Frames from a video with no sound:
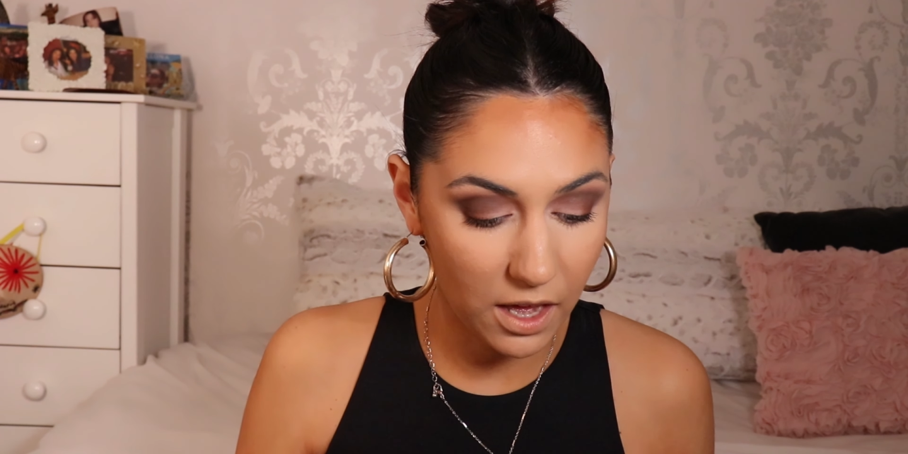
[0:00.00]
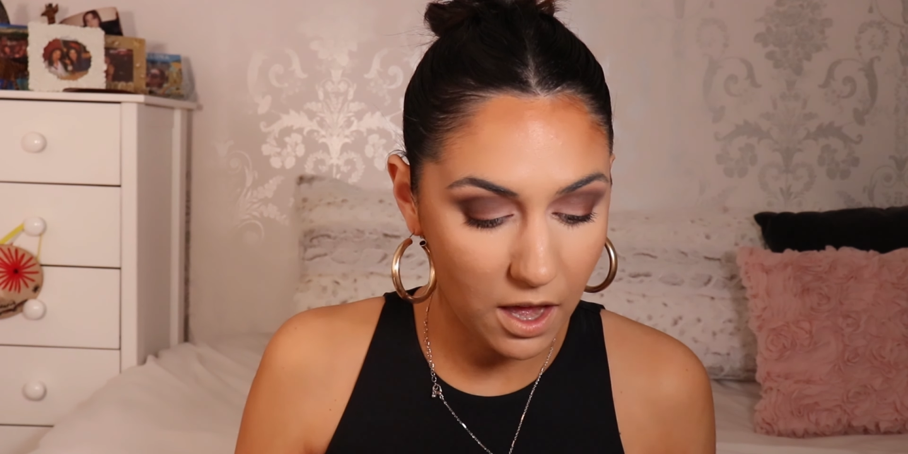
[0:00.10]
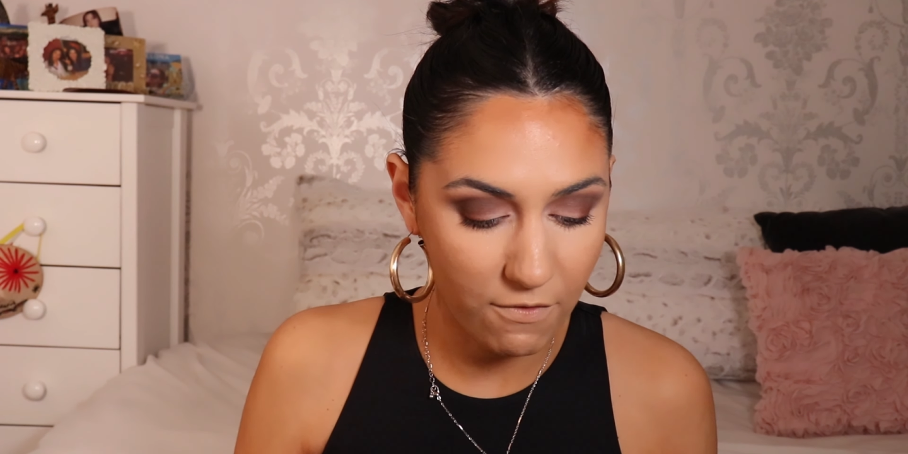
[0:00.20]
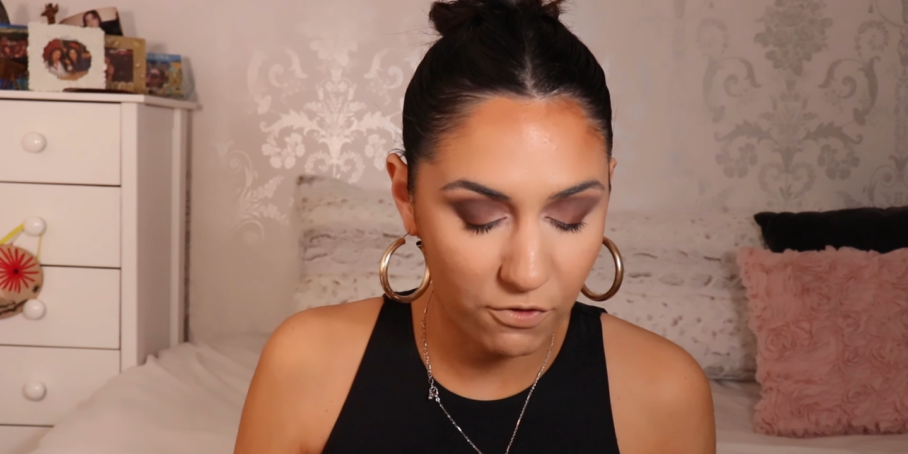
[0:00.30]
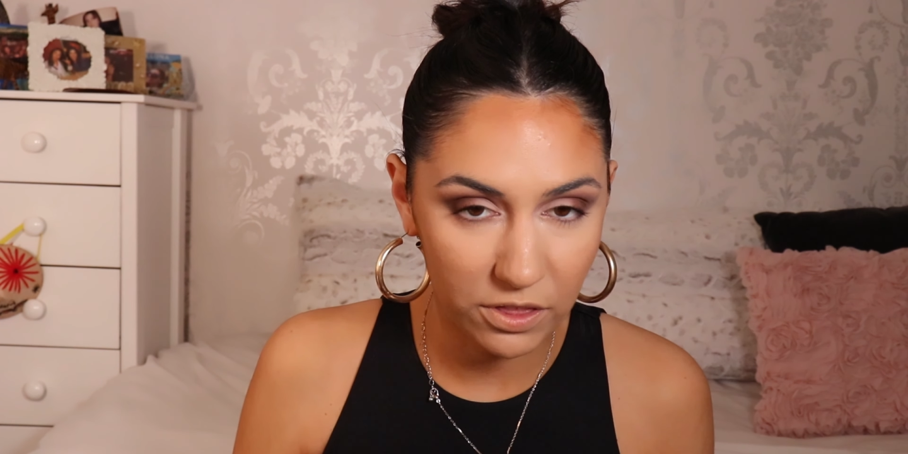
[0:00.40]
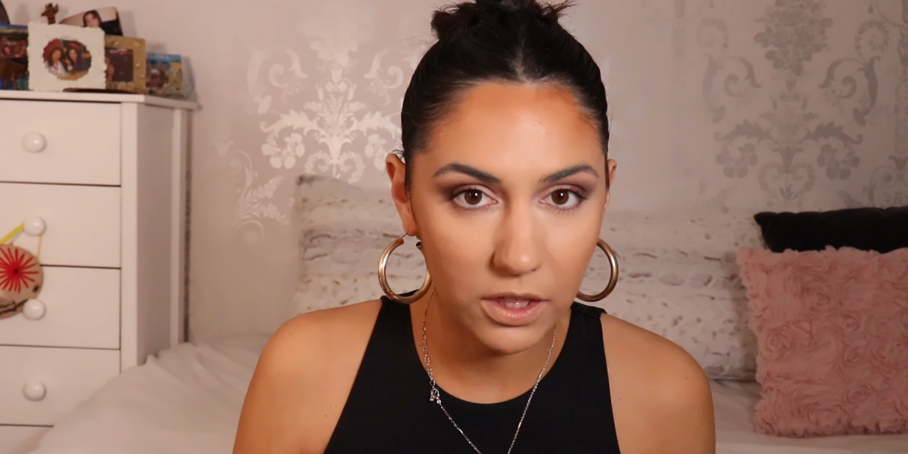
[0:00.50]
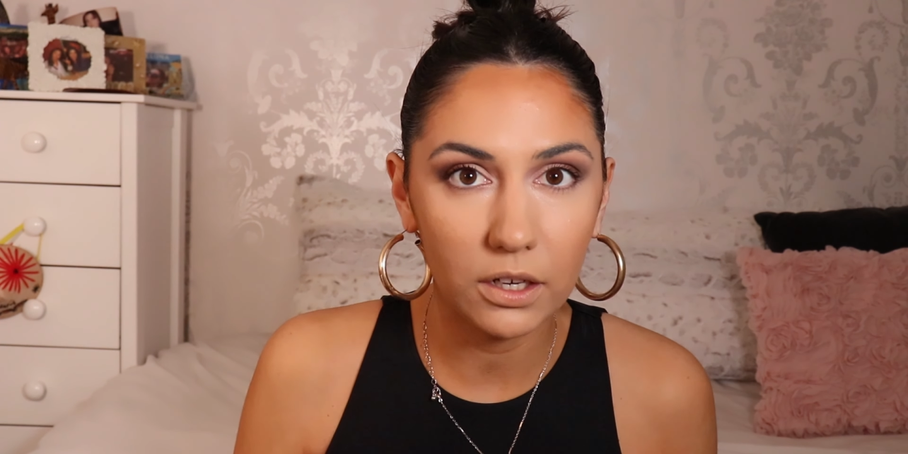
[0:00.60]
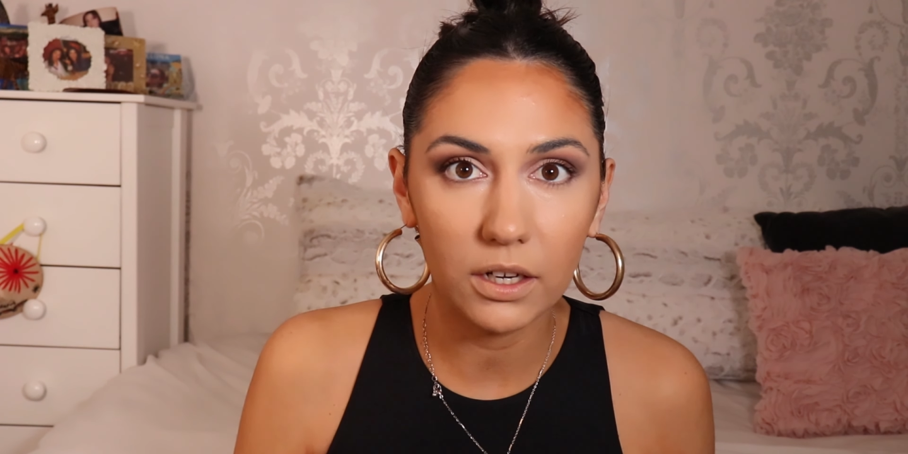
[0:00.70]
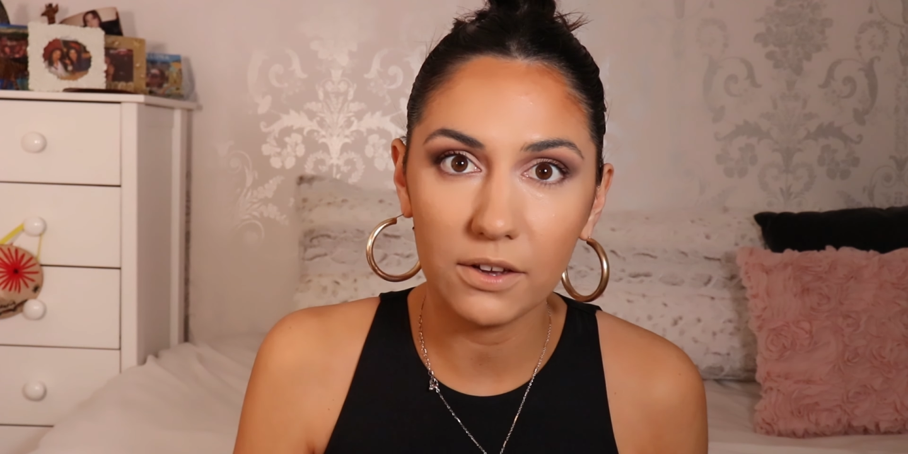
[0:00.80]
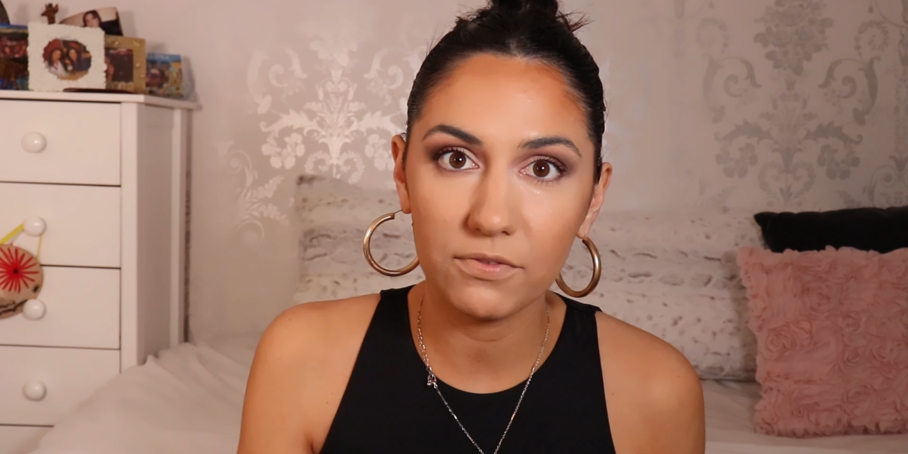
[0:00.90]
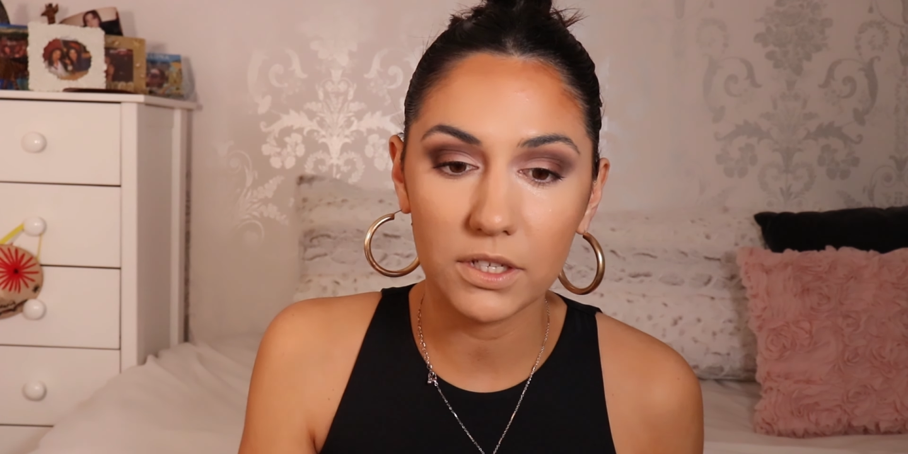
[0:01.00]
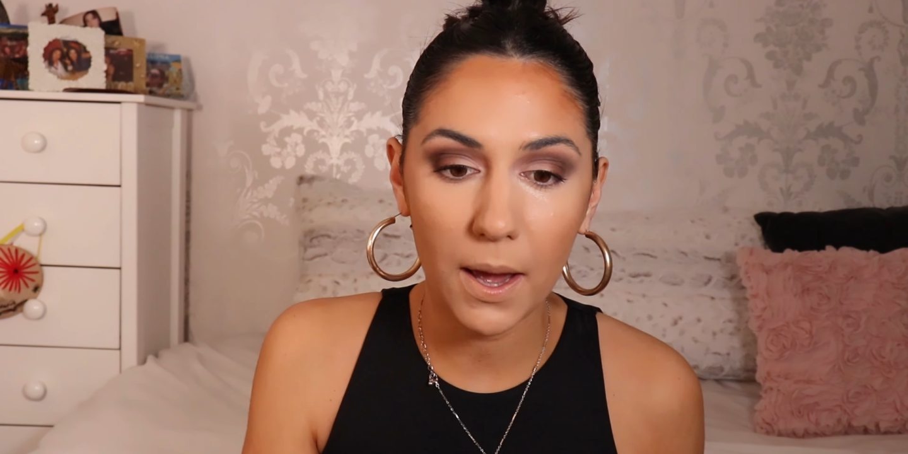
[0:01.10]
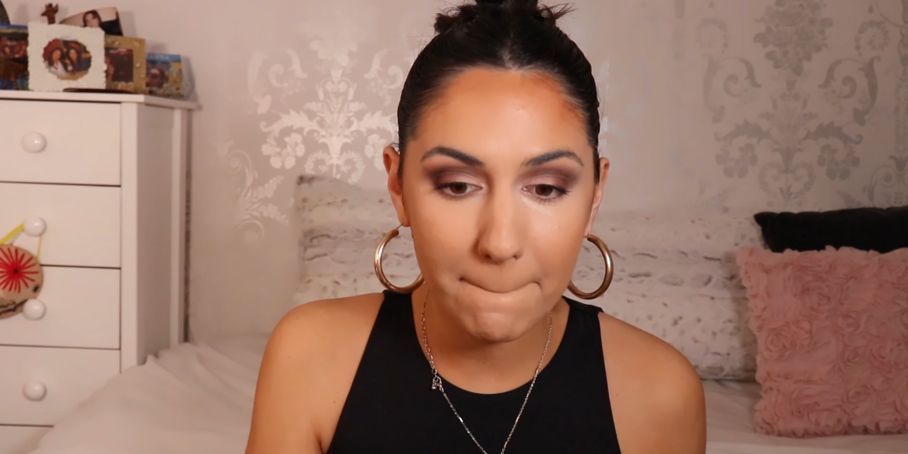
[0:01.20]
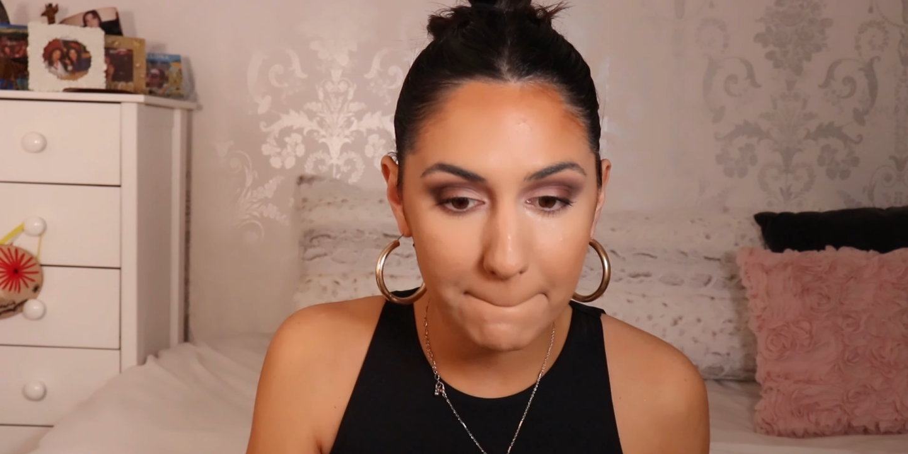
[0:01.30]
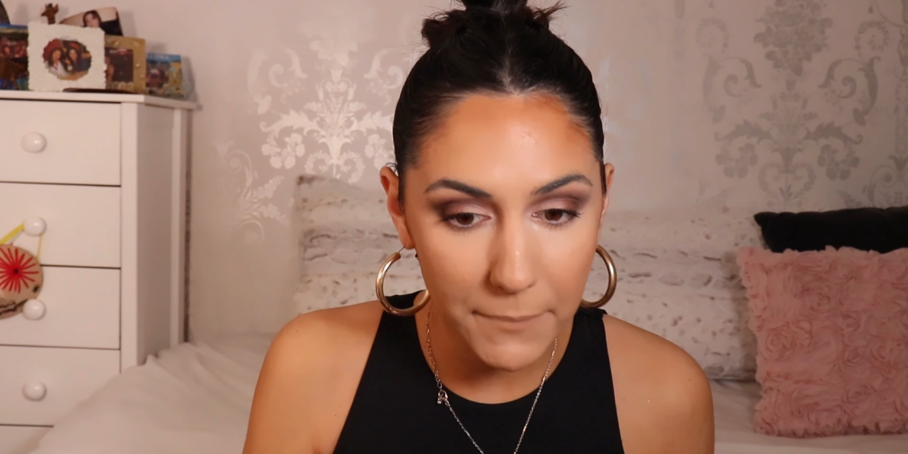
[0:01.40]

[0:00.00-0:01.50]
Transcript: everything lift up.